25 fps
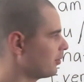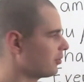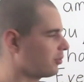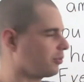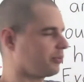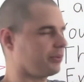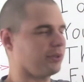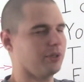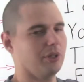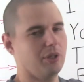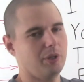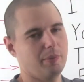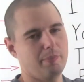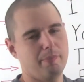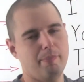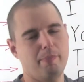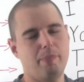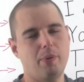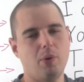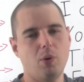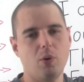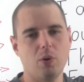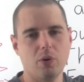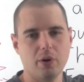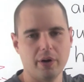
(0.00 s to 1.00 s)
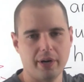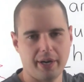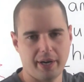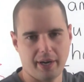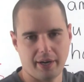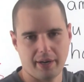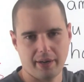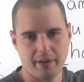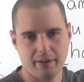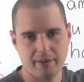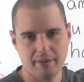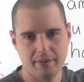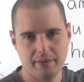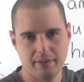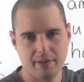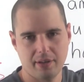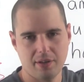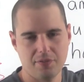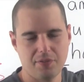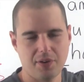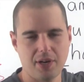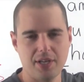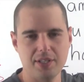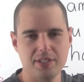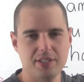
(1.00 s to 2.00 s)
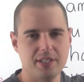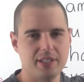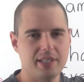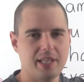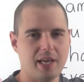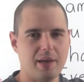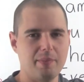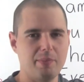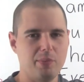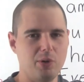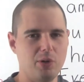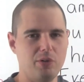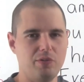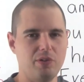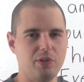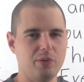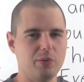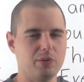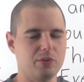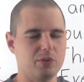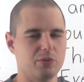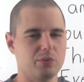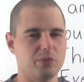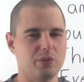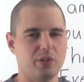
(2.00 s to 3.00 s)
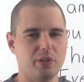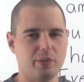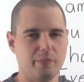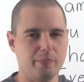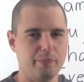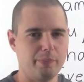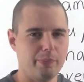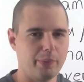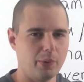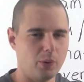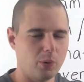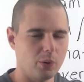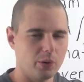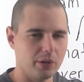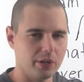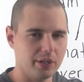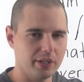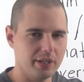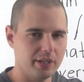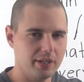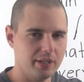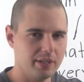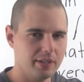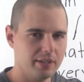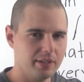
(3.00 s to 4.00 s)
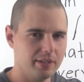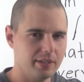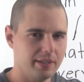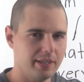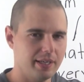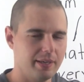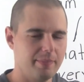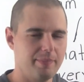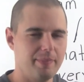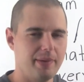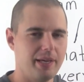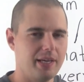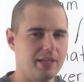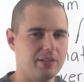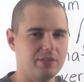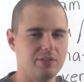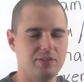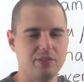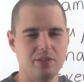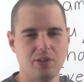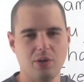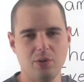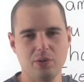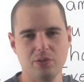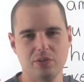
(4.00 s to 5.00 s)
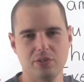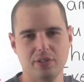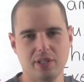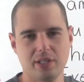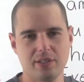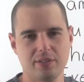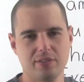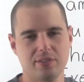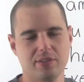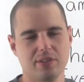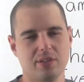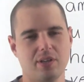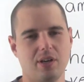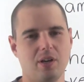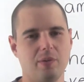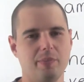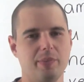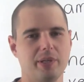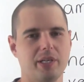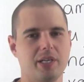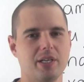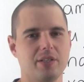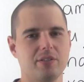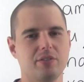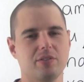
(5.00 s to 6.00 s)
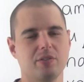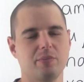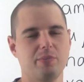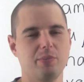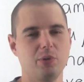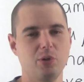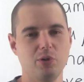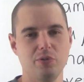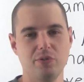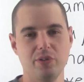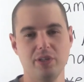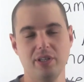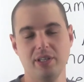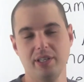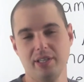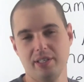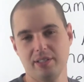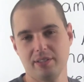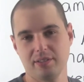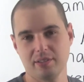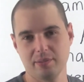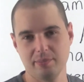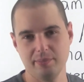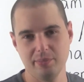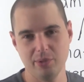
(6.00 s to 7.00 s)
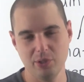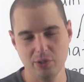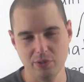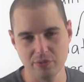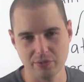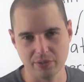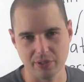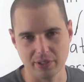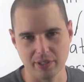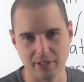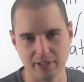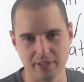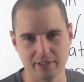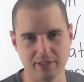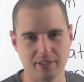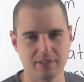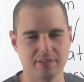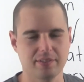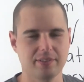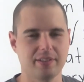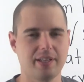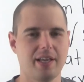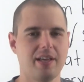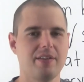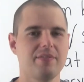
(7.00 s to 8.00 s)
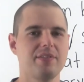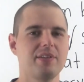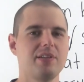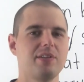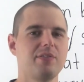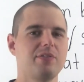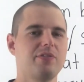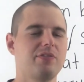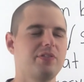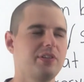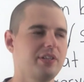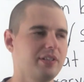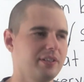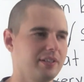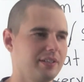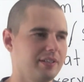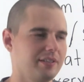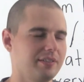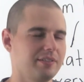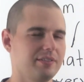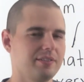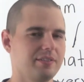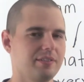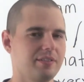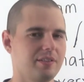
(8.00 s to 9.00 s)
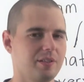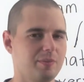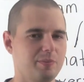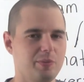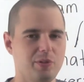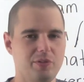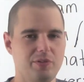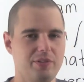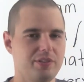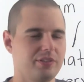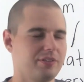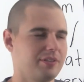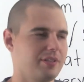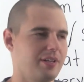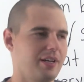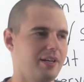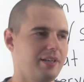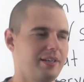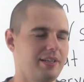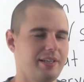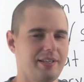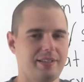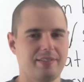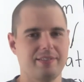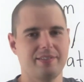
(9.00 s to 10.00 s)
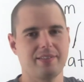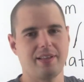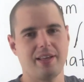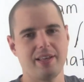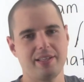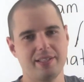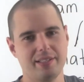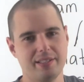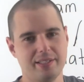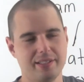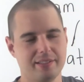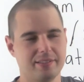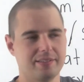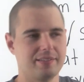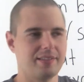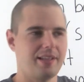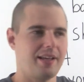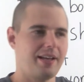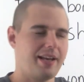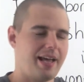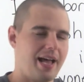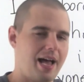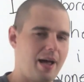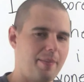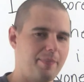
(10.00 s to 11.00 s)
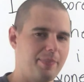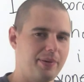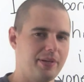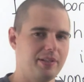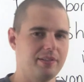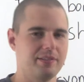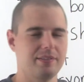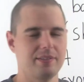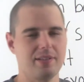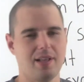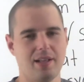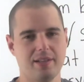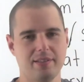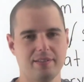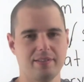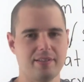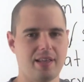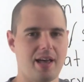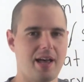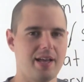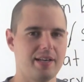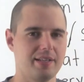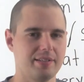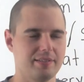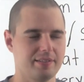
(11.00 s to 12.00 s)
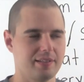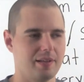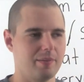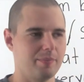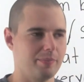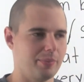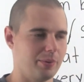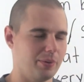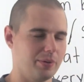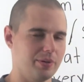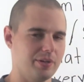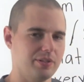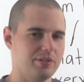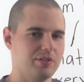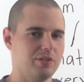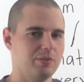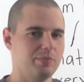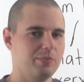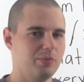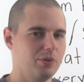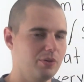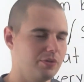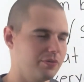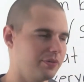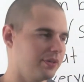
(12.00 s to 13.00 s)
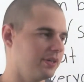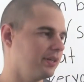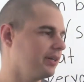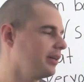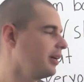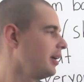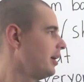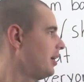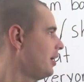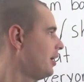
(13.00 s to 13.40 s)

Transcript: was really boring. If I say that movie was really bored, it makes no sense at all, because a movie is a movie. It doesn't have any feelings. The movie's not excited. It's not happy. It's not sad. It's not bored. It's a movie.